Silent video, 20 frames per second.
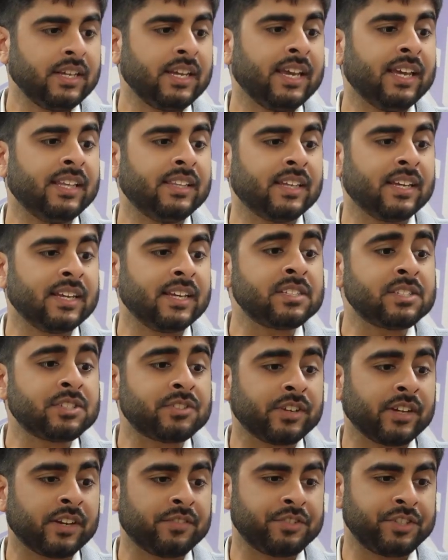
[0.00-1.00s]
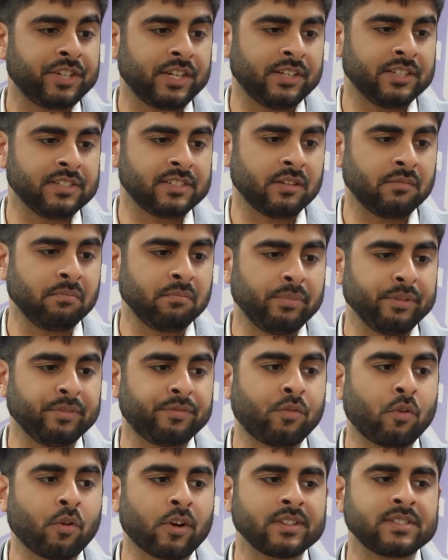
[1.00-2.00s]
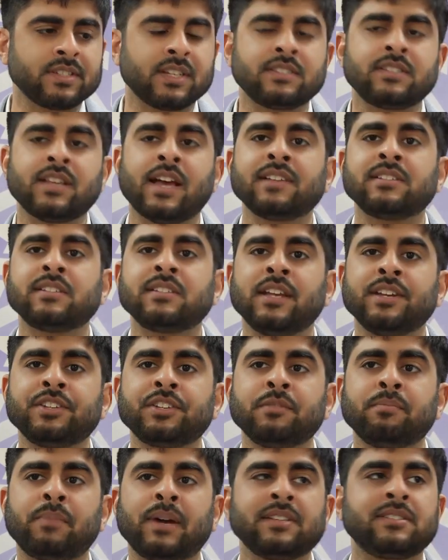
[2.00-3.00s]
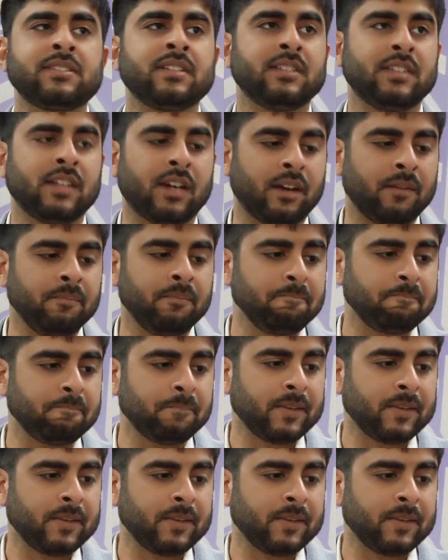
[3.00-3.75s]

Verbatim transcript: in the history of Shiaism before his assassination by Saddam,